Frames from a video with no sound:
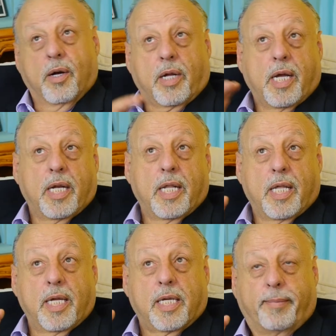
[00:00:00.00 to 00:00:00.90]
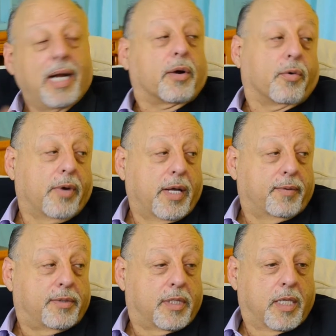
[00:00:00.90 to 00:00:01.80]
are kind of like
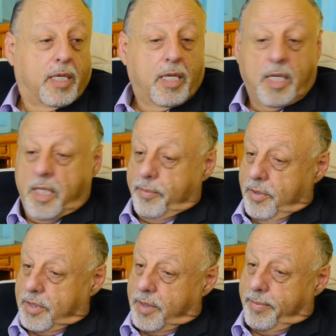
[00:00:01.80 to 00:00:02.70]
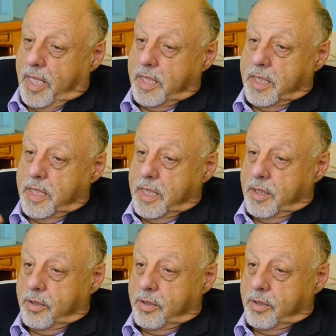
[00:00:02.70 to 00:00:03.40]
microwaves. Mm-hmm. Push the button,